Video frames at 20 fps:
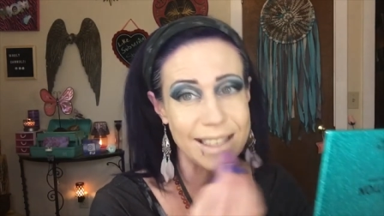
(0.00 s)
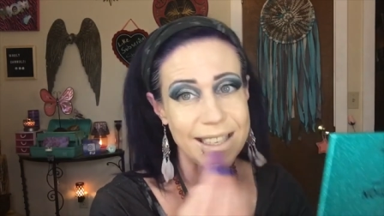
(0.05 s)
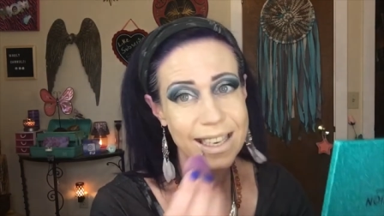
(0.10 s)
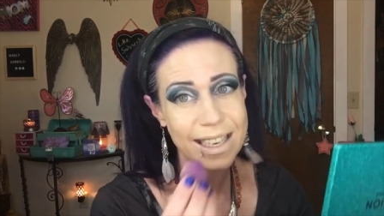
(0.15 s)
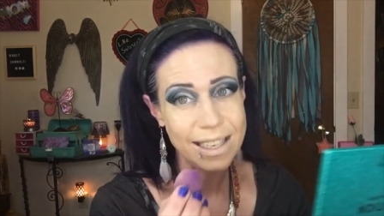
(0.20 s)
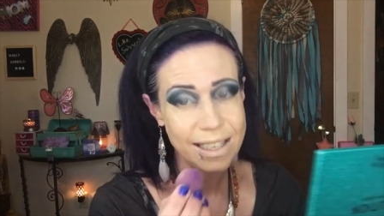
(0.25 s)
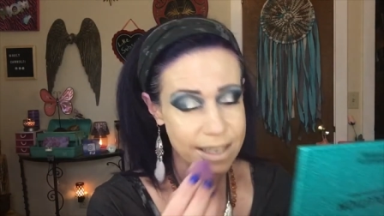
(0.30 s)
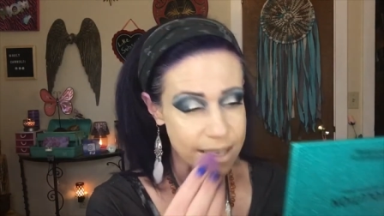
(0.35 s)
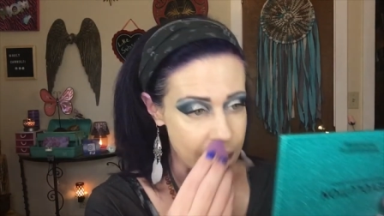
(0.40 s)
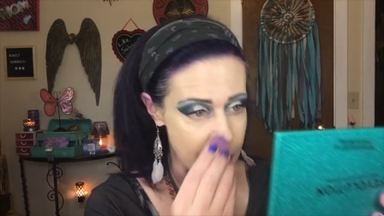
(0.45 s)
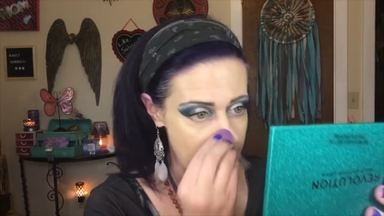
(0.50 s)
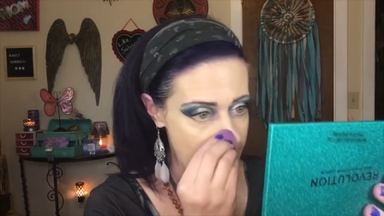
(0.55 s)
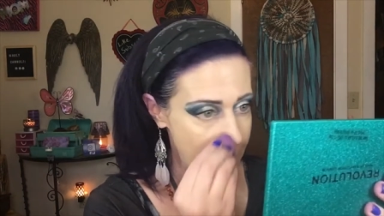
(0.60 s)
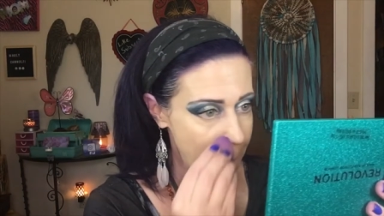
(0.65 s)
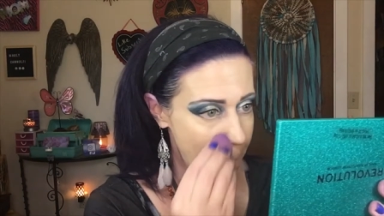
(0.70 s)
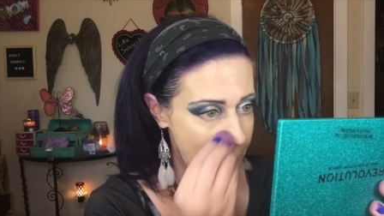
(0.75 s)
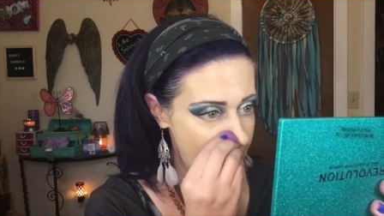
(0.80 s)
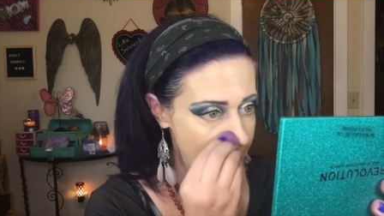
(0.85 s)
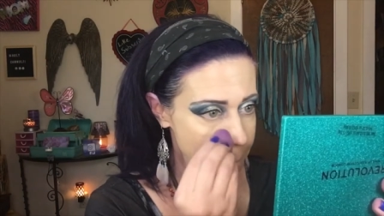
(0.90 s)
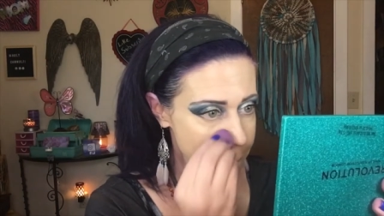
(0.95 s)
did
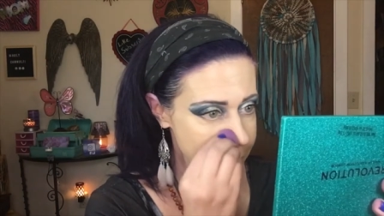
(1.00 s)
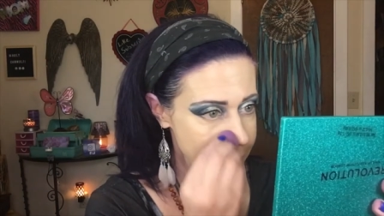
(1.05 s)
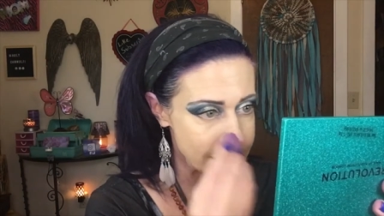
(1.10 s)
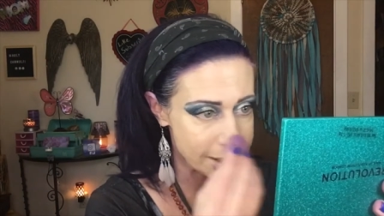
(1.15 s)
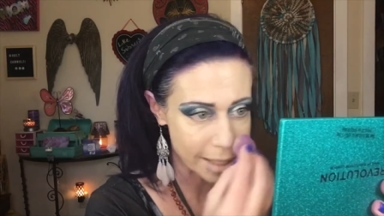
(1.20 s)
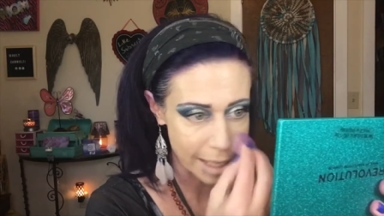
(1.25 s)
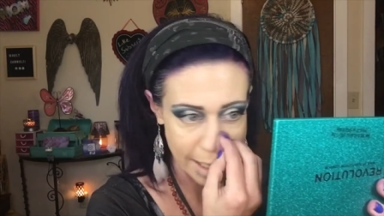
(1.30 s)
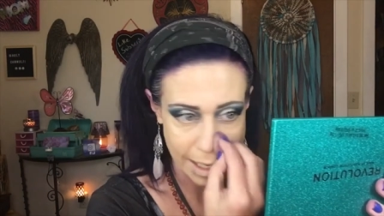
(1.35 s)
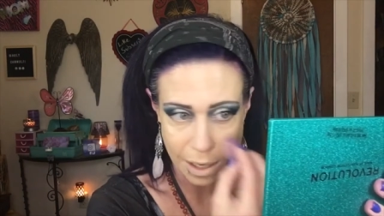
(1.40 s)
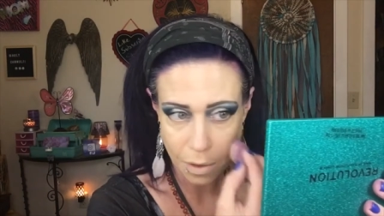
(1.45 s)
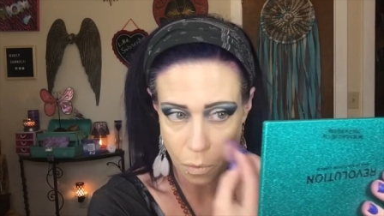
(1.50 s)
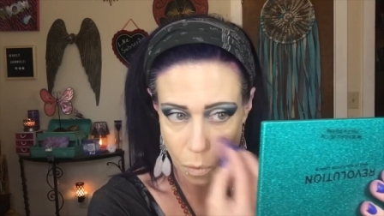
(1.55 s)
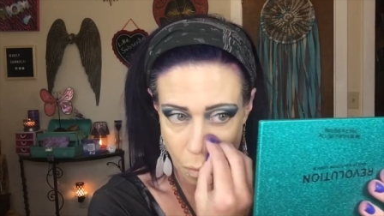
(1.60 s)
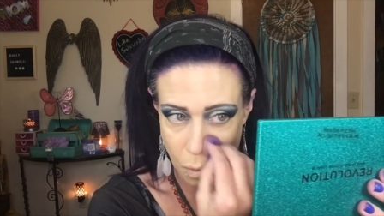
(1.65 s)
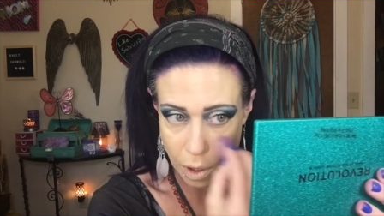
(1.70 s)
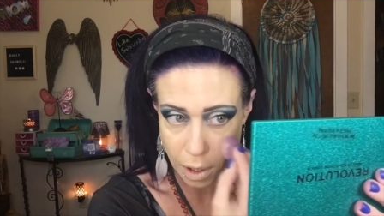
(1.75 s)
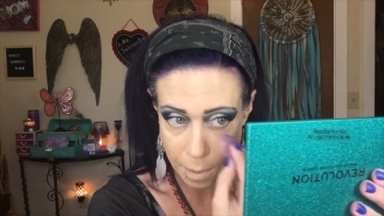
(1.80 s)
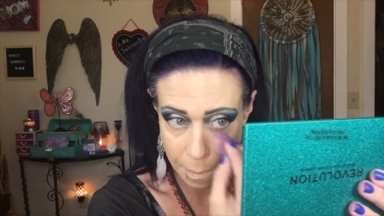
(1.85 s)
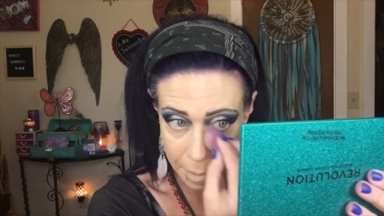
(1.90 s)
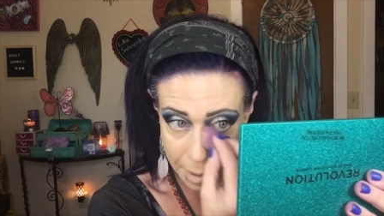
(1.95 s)
not, all because I didn't
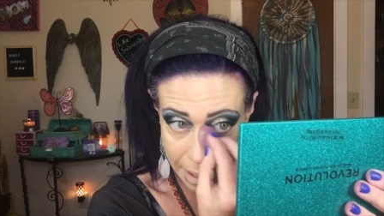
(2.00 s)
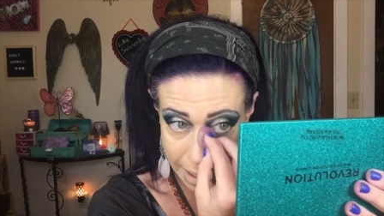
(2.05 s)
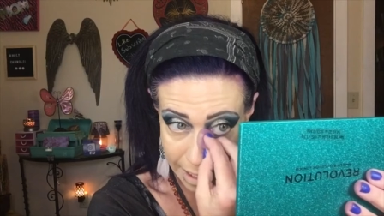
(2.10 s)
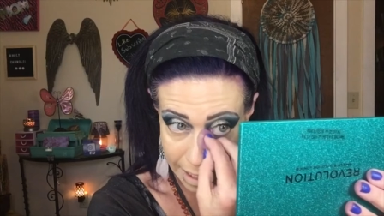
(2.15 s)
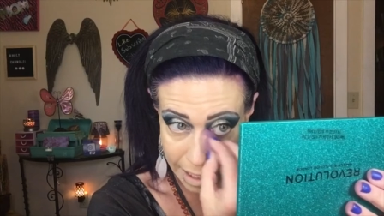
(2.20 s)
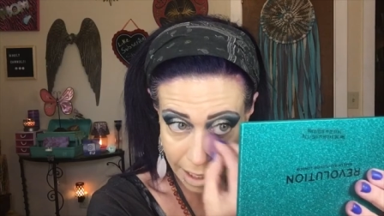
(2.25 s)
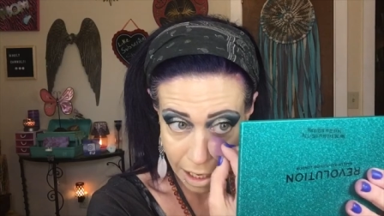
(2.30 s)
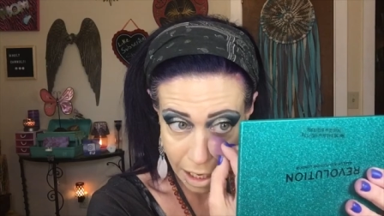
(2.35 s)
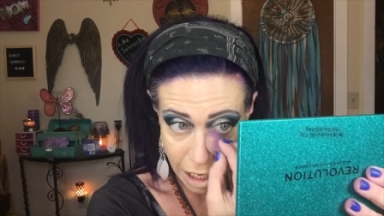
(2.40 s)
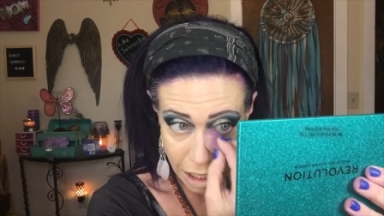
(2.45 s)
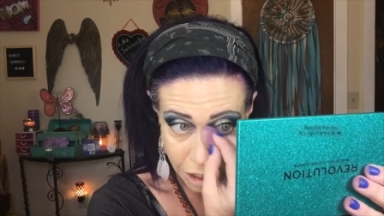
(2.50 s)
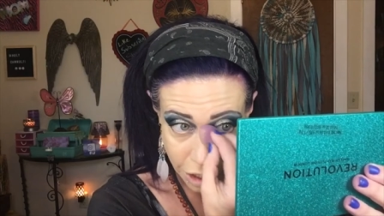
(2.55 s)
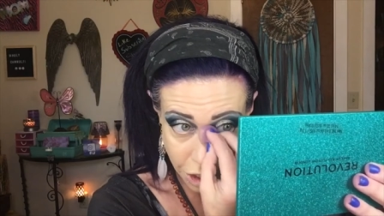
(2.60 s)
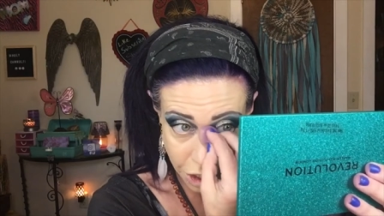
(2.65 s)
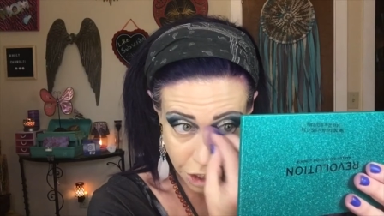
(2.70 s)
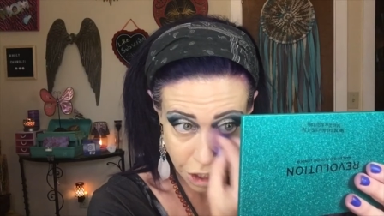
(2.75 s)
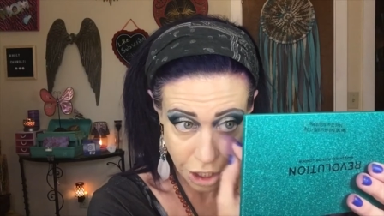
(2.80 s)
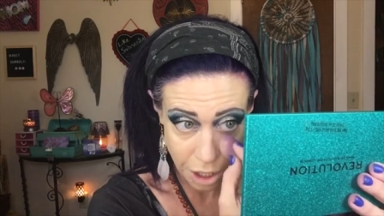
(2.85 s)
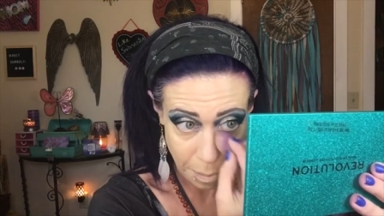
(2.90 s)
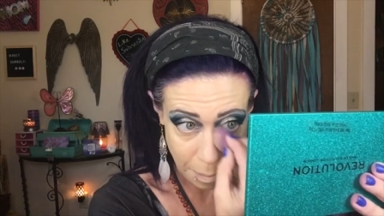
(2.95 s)
want to pay
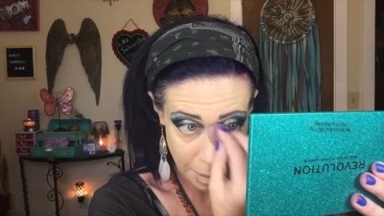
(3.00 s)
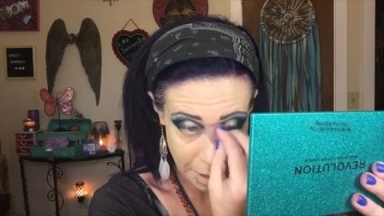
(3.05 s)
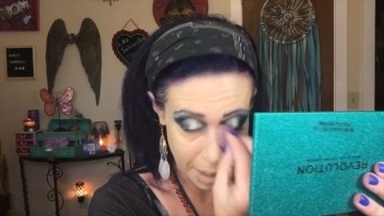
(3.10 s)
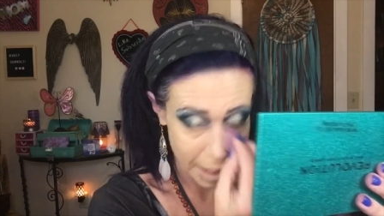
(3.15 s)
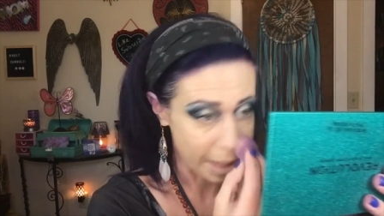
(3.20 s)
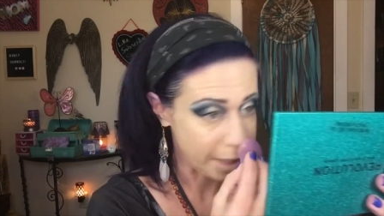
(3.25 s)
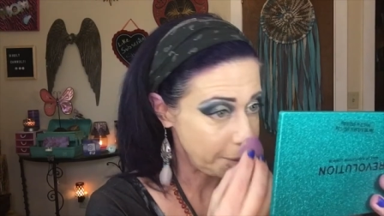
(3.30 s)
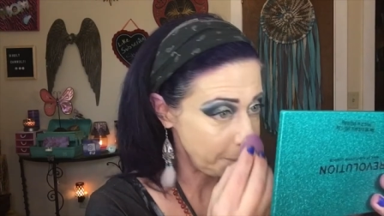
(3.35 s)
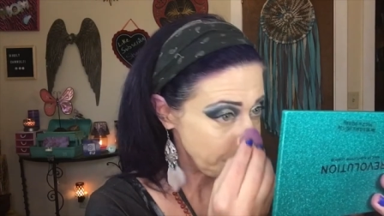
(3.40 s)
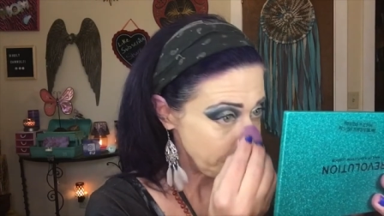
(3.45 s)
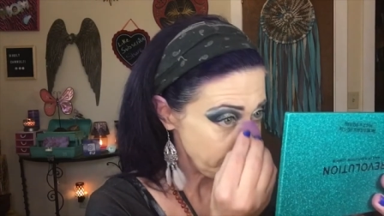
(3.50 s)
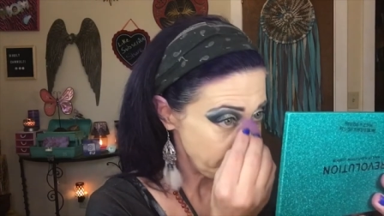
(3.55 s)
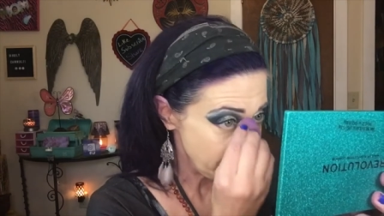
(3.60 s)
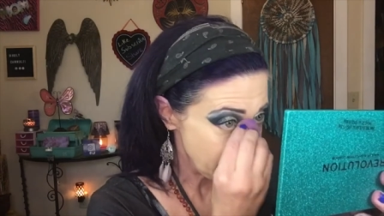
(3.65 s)
shipping.